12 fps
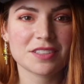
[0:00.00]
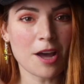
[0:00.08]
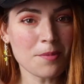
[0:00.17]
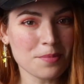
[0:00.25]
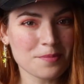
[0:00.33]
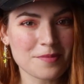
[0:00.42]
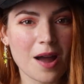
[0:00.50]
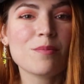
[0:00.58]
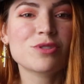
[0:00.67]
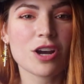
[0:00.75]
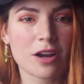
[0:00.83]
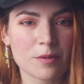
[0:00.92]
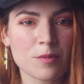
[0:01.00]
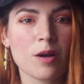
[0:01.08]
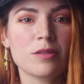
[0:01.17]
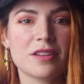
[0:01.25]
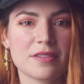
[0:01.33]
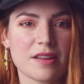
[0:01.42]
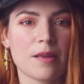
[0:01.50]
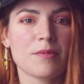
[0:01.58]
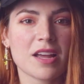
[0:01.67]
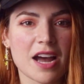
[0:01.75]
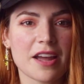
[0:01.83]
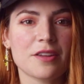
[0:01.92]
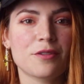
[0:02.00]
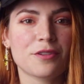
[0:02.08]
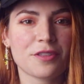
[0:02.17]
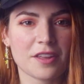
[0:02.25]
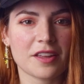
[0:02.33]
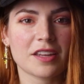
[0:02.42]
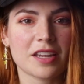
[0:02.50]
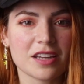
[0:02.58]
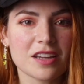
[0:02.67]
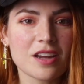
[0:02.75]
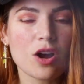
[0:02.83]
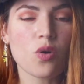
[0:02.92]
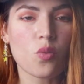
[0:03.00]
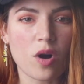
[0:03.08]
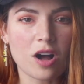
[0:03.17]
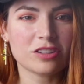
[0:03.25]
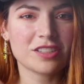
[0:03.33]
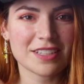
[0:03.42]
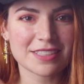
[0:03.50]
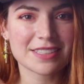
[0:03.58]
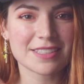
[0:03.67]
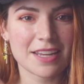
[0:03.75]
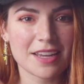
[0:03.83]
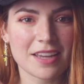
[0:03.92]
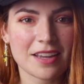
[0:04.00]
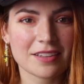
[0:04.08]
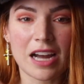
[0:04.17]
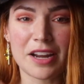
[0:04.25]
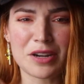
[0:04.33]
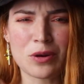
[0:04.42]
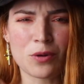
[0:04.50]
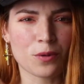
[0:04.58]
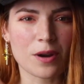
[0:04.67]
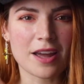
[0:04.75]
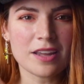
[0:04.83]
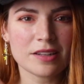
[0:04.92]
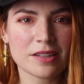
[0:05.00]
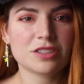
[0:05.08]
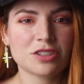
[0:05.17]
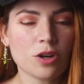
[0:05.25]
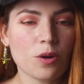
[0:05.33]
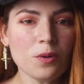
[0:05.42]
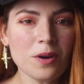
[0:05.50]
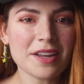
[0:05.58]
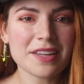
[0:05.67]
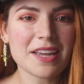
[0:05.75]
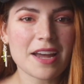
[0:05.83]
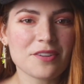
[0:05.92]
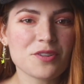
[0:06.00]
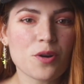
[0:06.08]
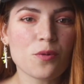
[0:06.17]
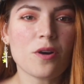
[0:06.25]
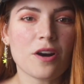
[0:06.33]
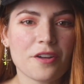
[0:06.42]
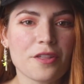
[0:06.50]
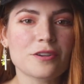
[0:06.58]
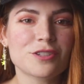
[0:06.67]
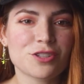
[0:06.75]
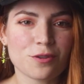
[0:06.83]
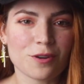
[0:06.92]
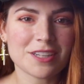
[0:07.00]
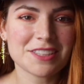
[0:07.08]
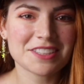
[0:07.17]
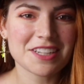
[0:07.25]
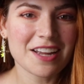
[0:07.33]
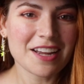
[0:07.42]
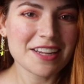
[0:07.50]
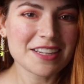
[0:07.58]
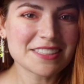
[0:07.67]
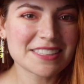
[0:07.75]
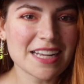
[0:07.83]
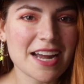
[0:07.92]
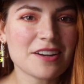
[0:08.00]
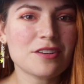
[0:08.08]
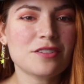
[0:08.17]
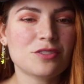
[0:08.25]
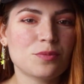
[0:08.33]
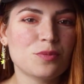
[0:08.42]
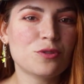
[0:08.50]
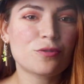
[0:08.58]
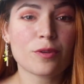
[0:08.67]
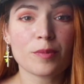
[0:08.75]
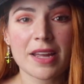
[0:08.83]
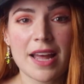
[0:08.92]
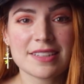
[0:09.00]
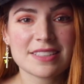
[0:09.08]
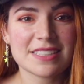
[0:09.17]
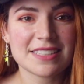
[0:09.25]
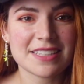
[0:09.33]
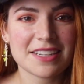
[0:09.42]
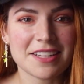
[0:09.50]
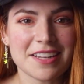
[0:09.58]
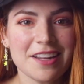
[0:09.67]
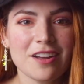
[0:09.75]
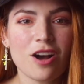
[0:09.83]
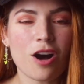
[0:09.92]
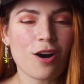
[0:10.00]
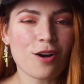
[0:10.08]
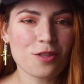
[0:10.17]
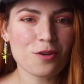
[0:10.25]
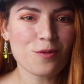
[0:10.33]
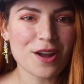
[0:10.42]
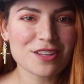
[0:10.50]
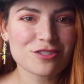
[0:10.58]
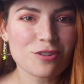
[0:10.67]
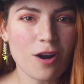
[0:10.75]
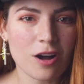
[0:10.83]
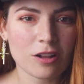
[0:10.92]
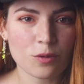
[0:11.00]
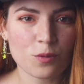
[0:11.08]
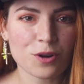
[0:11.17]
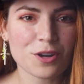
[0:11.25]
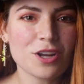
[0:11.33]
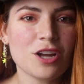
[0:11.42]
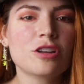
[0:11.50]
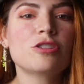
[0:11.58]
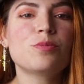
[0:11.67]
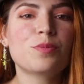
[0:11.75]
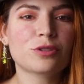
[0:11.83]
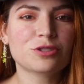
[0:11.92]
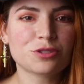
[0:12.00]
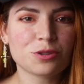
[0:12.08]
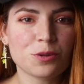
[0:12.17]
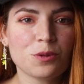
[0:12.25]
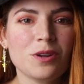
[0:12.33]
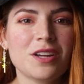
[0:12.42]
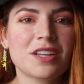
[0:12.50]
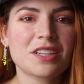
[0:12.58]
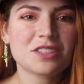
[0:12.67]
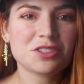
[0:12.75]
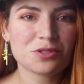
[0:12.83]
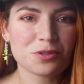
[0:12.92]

Yep, I'm talking about the same guy you're thinking, Walt Disney. I know, right? So he had no other choice. He decided to move from Kansas City all the way to Hollywood to pursue his